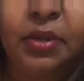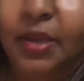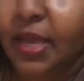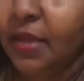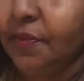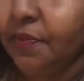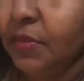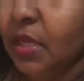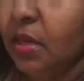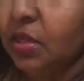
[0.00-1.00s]
Okay?
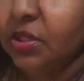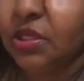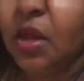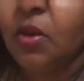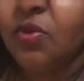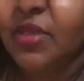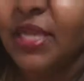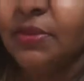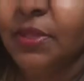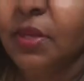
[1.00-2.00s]
So
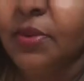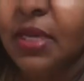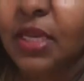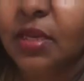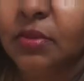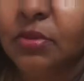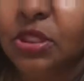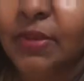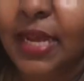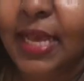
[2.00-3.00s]
that's been your reading,
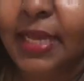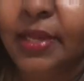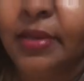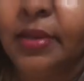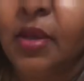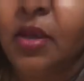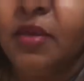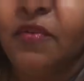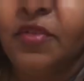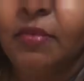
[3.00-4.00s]
Gemini.
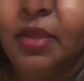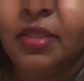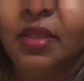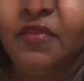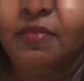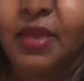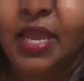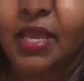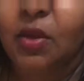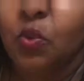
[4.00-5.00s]
For the month of
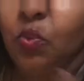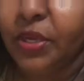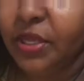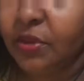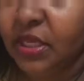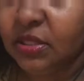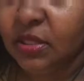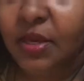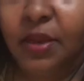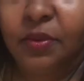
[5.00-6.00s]
May, what you need
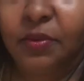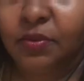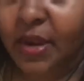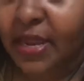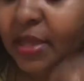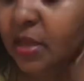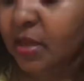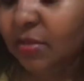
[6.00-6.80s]
to know, right?